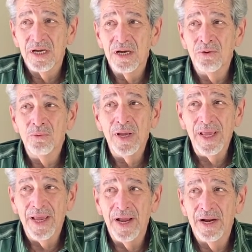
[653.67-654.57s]

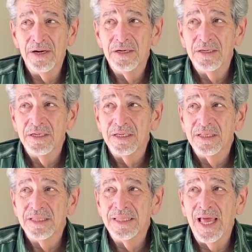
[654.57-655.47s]
aware
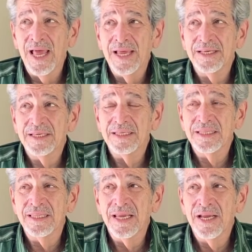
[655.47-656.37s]
that
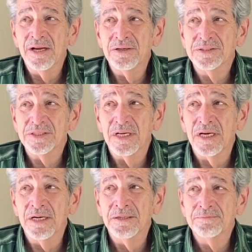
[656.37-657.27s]
there's
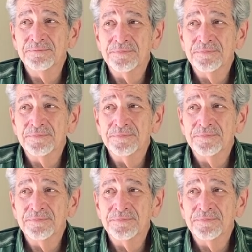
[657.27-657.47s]
a